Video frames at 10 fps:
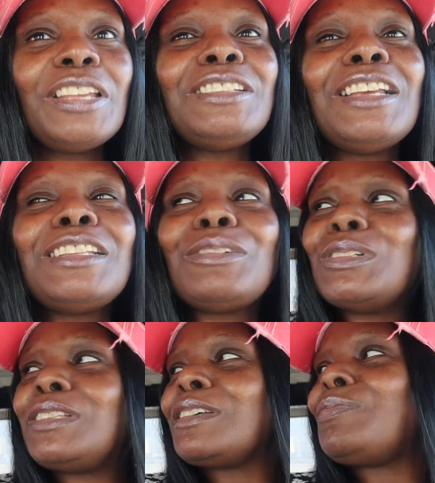and then it
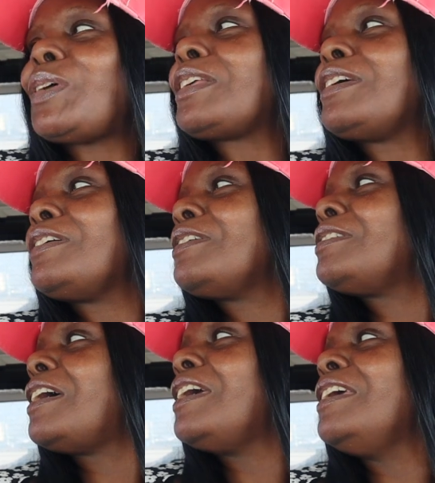was look back at her
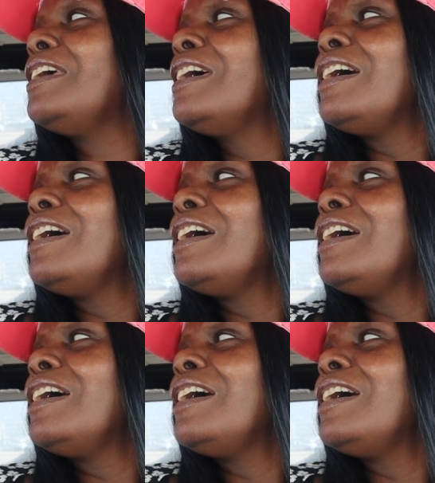like,